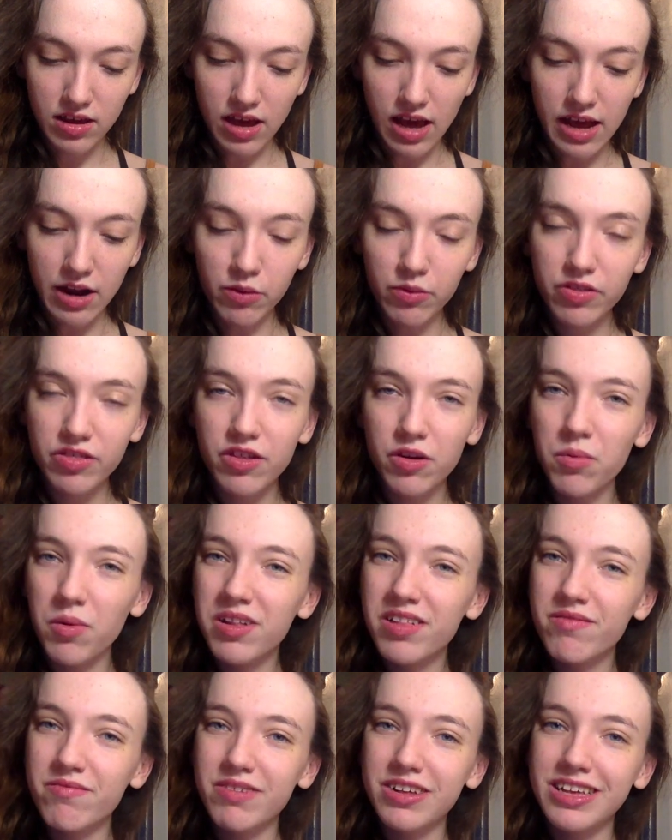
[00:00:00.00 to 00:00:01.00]
I don't, there
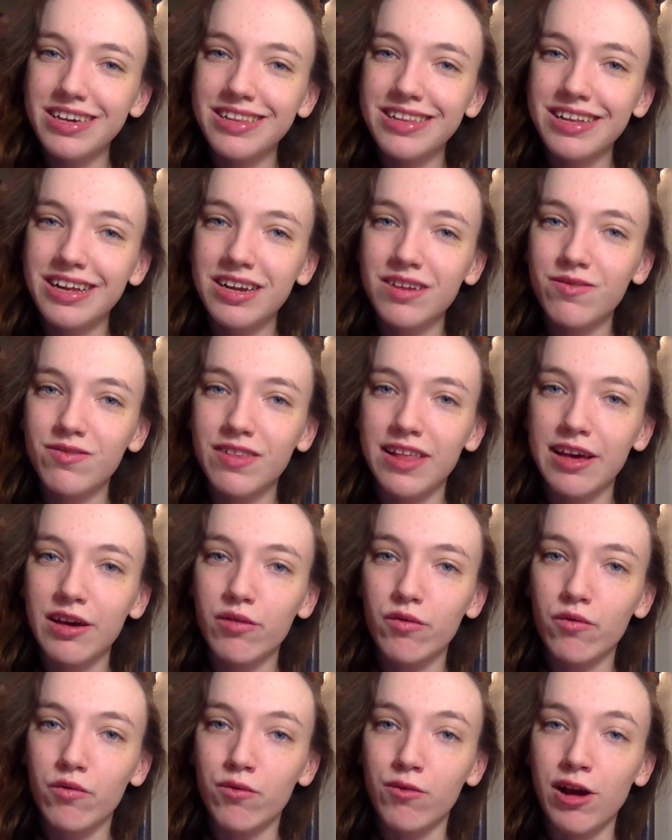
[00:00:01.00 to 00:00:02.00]
wasn't really a lot of
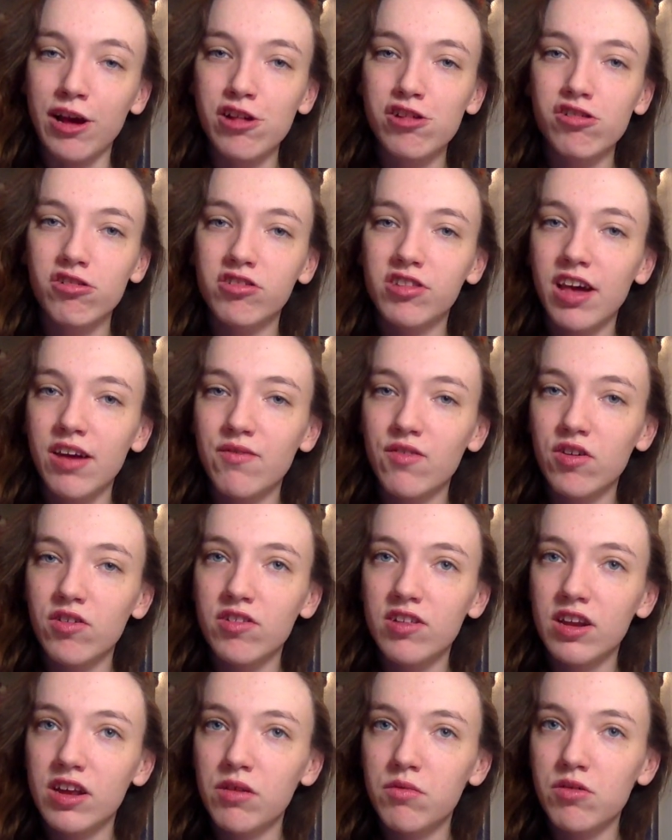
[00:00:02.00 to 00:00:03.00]
like racial
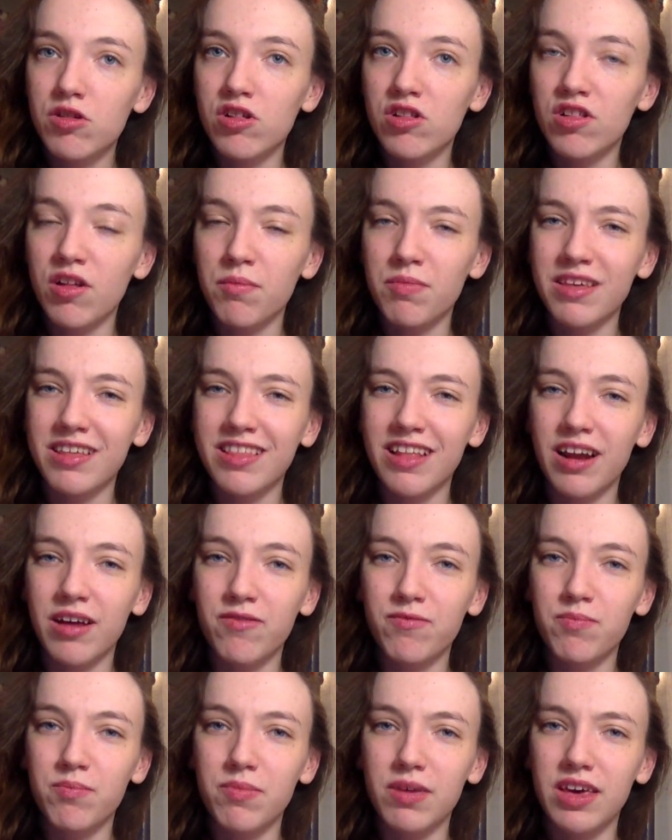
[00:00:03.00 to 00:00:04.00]
diversity, which is something that
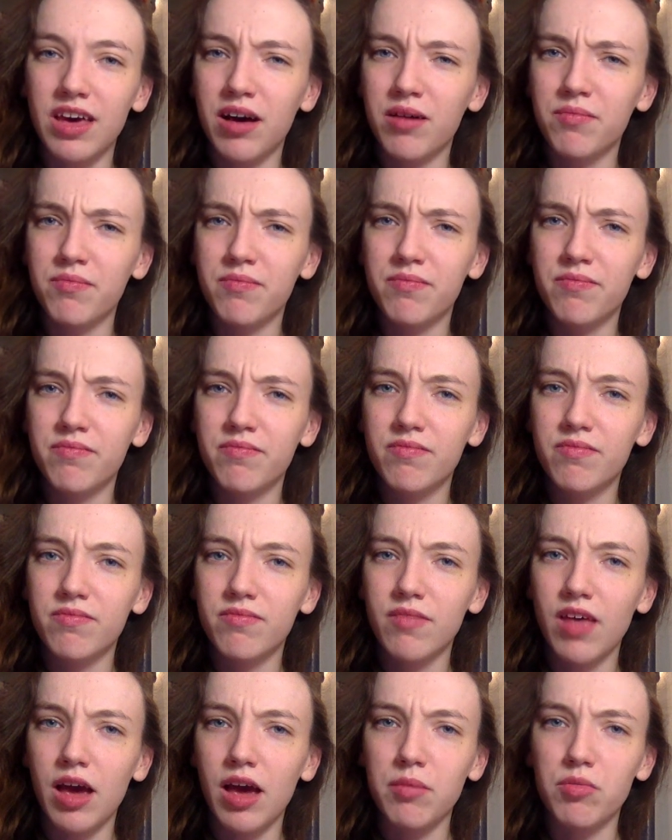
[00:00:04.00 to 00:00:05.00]
I've become
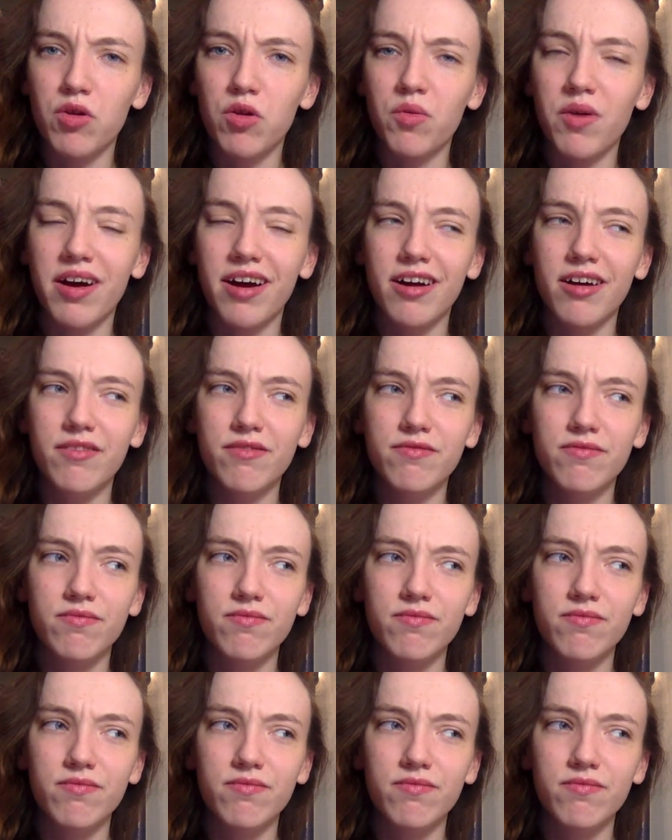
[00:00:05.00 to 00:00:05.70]
hyper aware of.